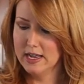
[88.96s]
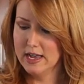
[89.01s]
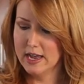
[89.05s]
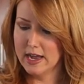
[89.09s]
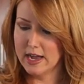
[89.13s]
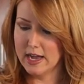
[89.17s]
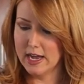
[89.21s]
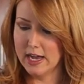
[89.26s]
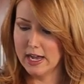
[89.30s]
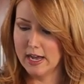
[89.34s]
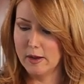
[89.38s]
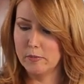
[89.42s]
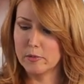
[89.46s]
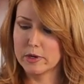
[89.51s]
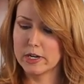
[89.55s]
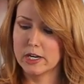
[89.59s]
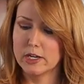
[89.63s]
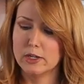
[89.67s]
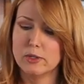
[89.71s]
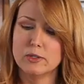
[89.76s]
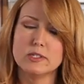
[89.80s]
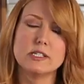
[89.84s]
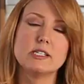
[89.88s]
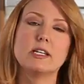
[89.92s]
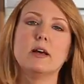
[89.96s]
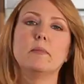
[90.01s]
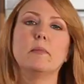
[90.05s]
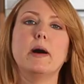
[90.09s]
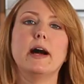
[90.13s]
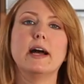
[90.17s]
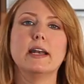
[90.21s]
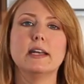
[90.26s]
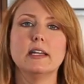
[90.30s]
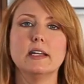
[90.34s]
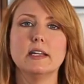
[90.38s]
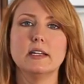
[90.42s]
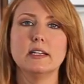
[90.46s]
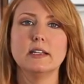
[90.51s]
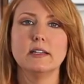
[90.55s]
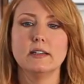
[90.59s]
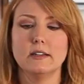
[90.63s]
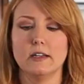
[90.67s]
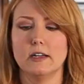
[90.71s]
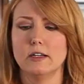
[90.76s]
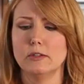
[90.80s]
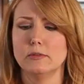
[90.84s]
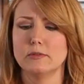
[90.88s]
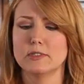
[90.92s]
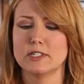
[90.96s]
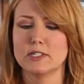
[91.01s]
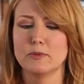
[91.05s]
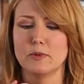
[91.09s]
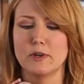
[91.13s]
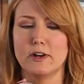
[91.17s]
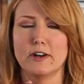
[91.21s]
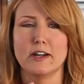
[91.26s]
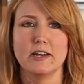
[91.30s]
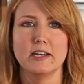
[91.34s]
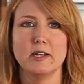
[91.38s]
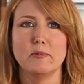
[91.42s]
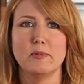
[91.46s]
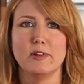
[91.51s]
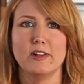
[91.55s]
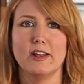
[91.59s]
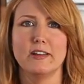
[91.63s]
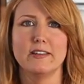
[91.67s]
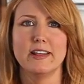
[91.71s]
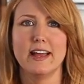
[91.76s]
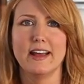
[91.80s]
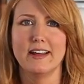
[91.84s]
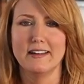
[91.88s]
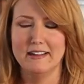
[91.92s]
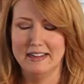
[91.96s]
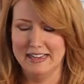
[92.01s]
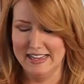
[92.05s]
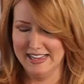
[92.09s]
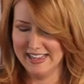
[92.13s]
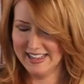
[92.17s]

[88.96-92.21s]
Um, we're gonna use some onion. Oh, someone already nibbled on that.